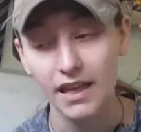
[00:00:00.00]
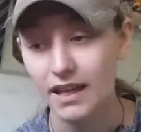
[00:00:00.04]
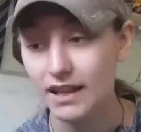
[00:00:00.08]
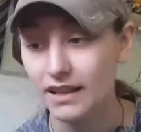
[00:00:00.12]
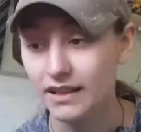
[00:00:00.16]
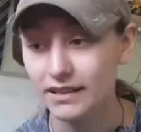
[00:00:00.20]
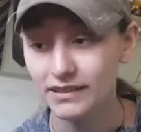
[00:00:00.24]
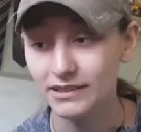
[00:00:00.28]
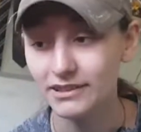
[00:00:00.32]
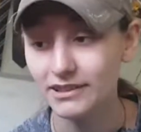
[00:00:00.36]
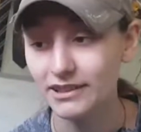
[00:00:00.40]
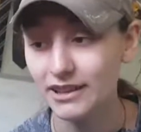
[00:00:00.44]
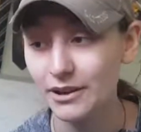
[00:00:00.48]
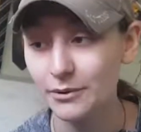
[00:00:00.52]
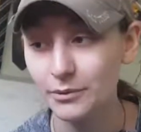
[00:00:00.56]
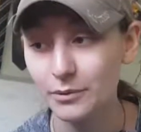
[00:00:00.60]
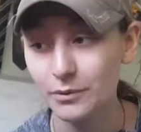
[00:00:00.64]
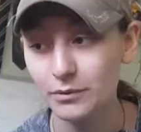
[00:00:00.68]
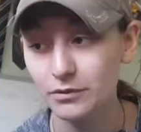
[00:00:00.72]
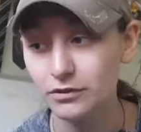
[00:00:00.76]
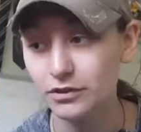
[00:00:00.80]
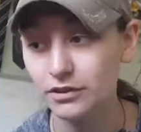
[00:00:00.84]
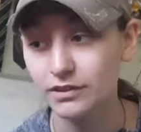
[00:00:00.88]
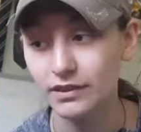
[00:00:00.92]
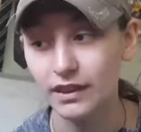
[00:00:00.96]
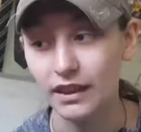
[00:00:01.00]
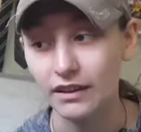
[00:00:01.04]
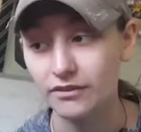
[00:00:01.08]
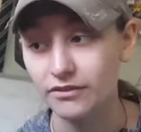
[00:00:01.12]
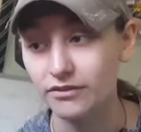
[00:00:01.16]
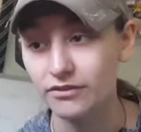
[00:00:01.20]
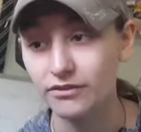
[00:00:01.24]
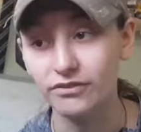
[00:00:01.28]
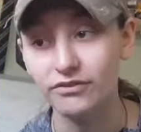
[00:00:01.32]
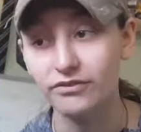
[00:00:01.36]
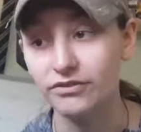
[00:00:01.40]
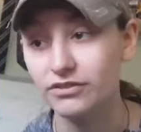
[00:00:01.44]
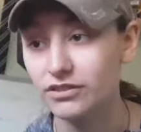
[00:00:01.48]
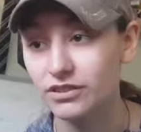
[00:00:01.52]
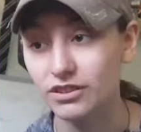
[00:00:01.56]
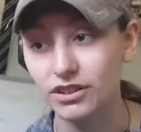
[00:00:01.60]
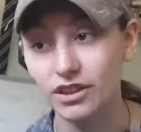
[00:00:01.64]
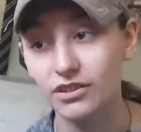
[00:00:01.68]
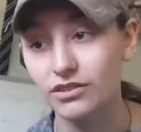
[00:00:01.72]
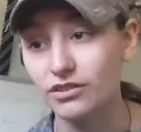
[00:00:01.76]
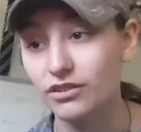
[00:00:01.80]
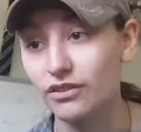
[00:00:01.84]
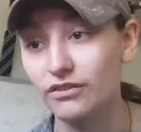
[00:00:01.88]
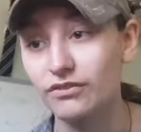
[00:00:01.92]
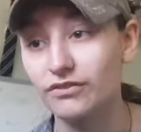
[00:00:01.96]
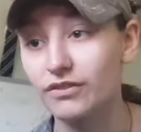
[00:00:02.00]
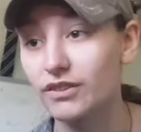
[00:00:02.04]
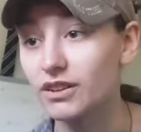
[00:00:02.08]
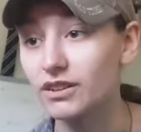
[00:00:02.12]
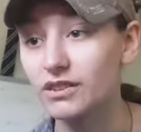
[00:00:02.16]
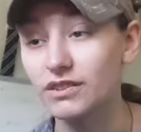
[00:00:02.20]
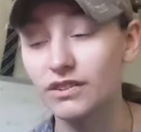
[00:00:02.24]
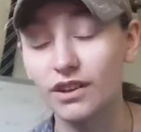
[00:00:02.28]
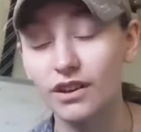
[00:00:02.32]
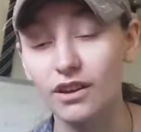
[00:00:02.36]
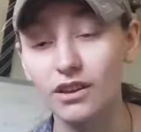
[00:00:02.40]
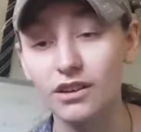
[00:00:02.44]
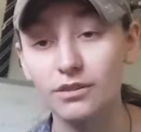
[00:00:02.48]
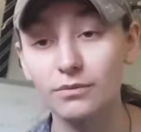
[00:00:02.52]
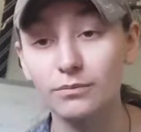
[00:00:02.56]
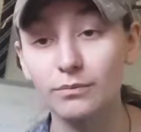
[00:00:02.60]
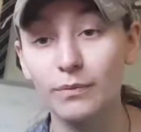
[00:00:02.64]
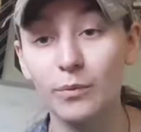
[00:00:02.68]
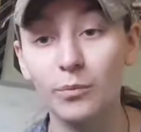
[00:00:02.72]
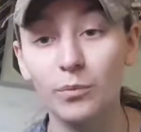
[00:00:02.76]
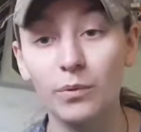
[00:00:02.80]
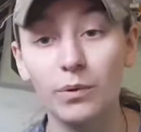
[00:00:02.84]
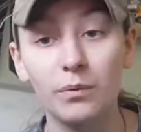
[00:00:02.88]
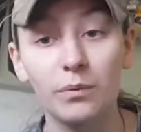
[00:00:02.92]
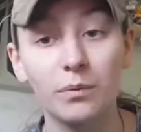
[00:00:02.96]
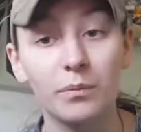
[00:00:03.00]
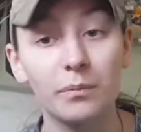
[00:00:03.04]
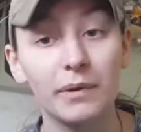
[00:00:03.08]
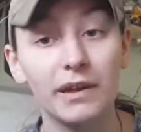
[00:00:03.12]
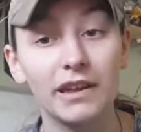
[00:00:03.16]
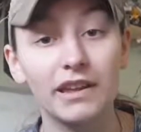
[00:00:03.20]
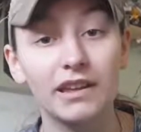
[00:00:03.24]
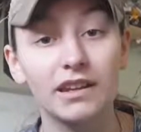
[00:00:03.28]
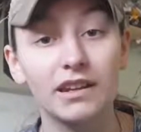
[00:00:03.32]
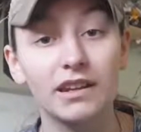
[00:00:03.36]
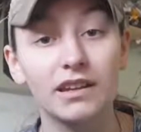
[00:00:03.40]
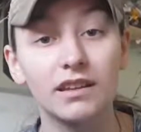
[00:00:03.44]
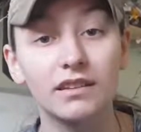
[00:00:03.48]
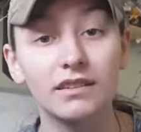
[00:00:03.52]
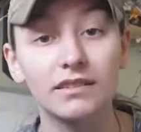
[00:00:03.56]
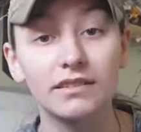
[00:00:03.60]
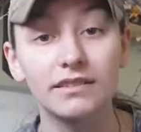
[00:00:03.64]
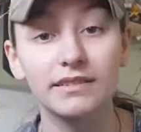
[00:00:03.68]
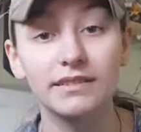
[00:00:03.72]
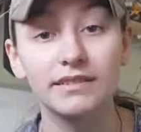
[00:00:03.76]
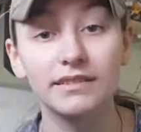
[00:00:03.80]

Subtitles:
And yeah, we were just having such a fun time when we were making it.